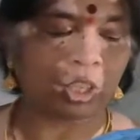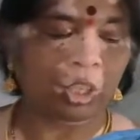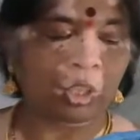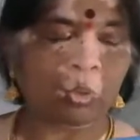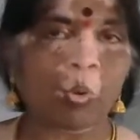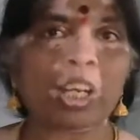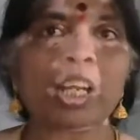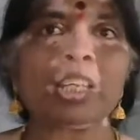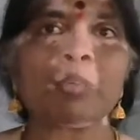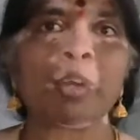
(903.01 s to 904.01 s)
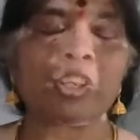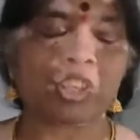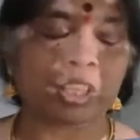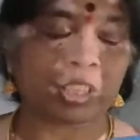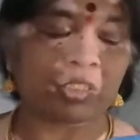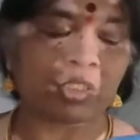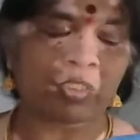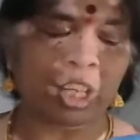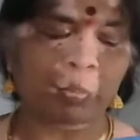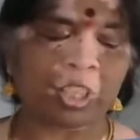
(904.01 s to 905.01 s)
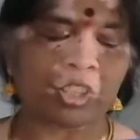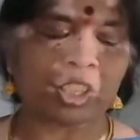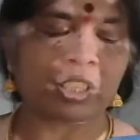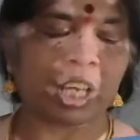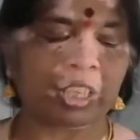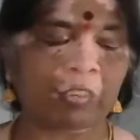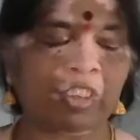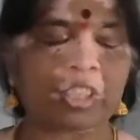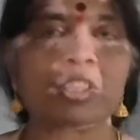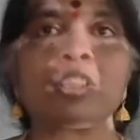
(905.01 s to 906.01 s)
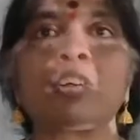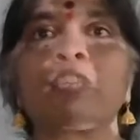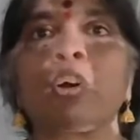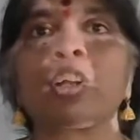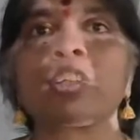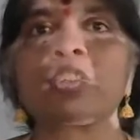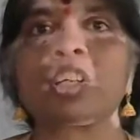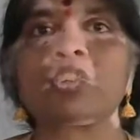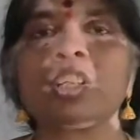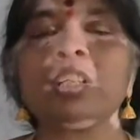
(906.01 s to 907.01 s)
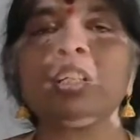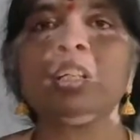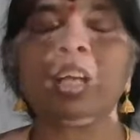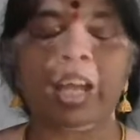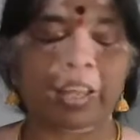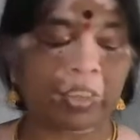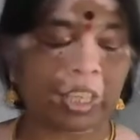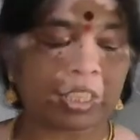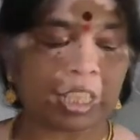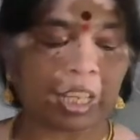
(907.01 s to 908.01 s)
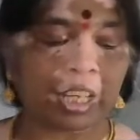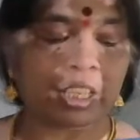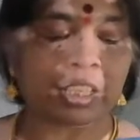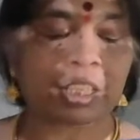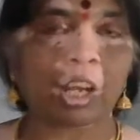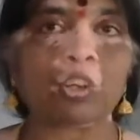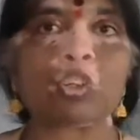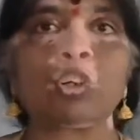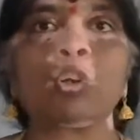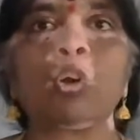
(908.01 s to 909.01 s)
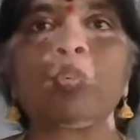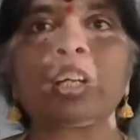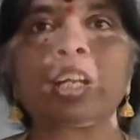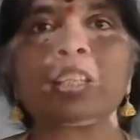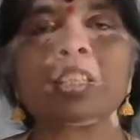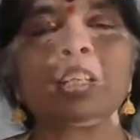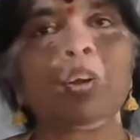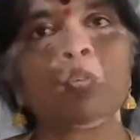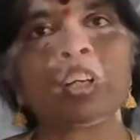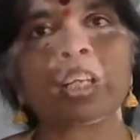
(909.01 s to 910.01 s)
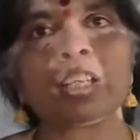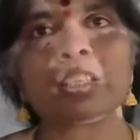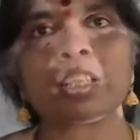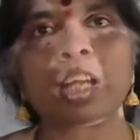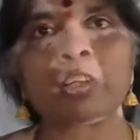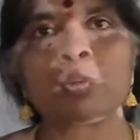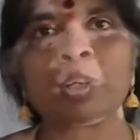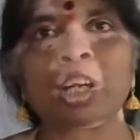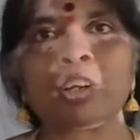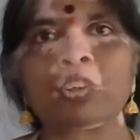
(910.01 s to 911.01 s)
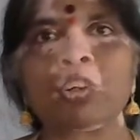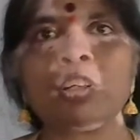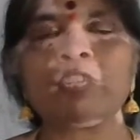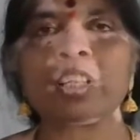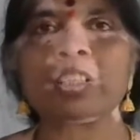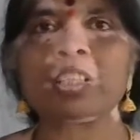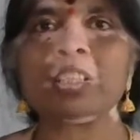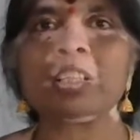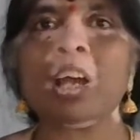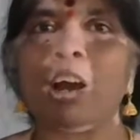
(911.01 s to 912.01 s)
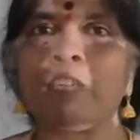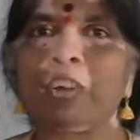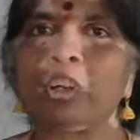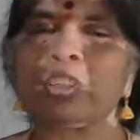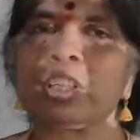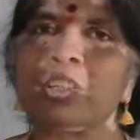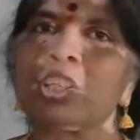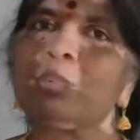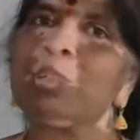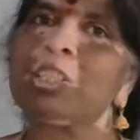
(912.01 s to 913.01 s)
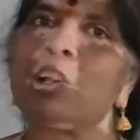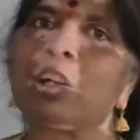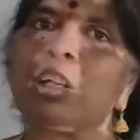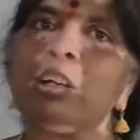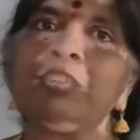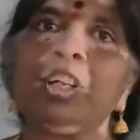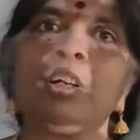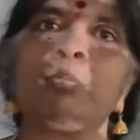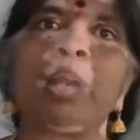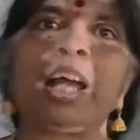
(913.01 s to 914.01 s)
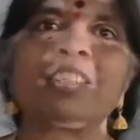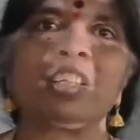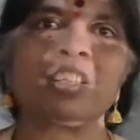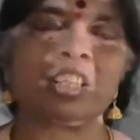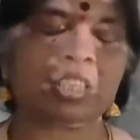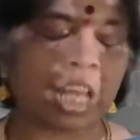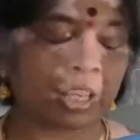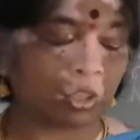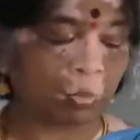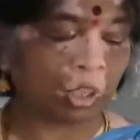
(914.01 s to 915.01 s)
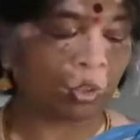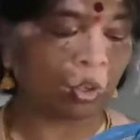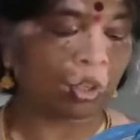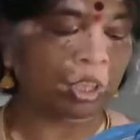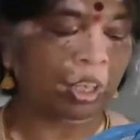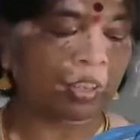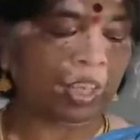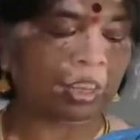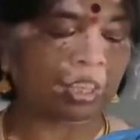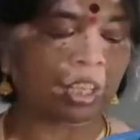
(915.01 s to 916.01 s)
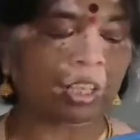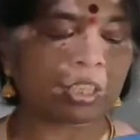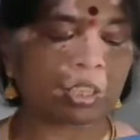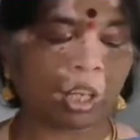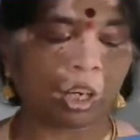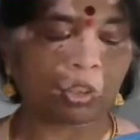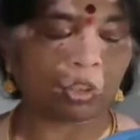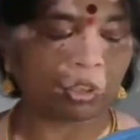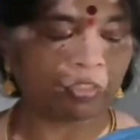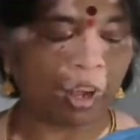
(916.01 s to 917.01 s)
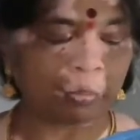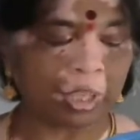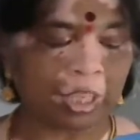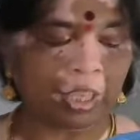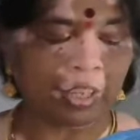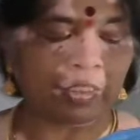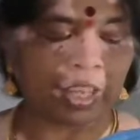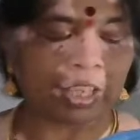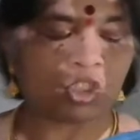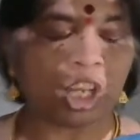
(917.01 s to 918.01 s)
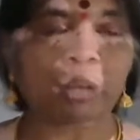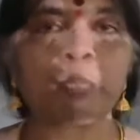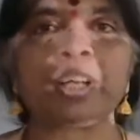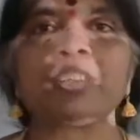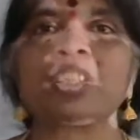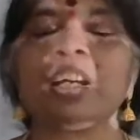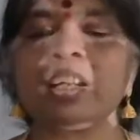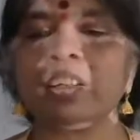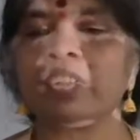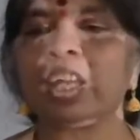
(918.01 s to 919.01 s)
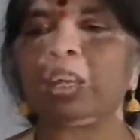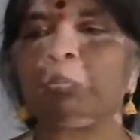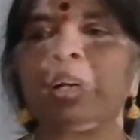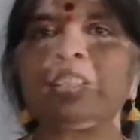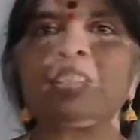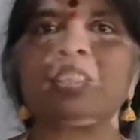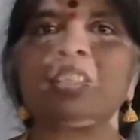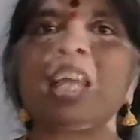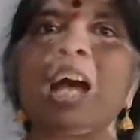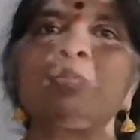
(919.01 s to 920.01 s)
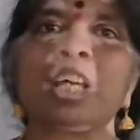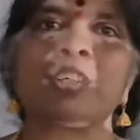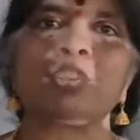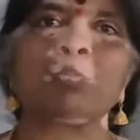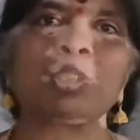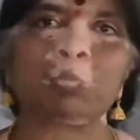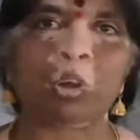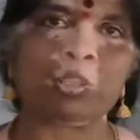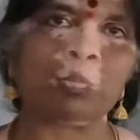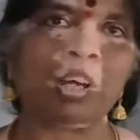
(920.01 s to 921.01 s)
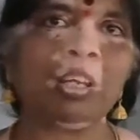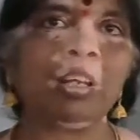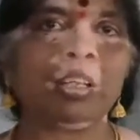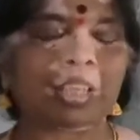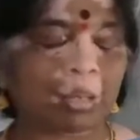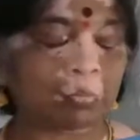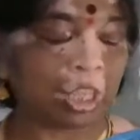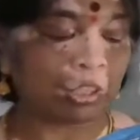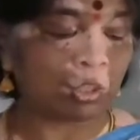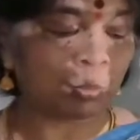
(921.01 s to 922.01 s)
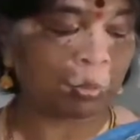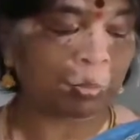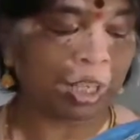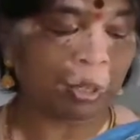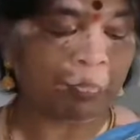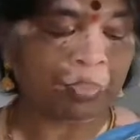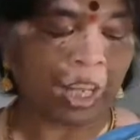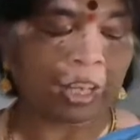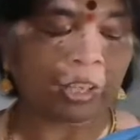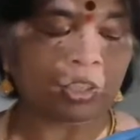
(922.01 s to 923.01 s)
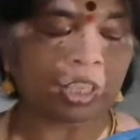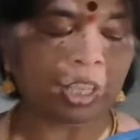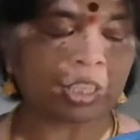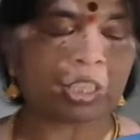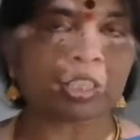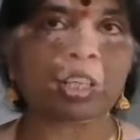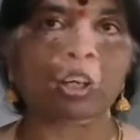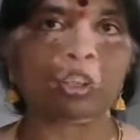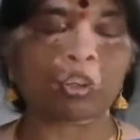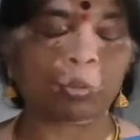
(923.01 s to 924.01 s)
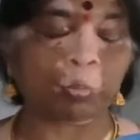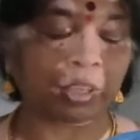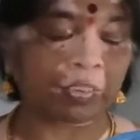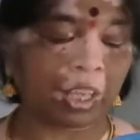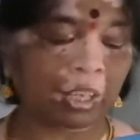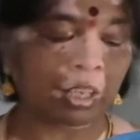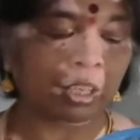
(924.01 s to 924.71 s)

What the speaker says: So what are the measures? There are several measures are there. First is afforestation, and then second is control overgrazing. Overgrazing has to be controlled. First is afforestation, means lot of plants and trees has to be grown. Then third is control farming. Then check bunds here and there. Bunds, dams has to be small, dams has to be built. And also next is control bunding.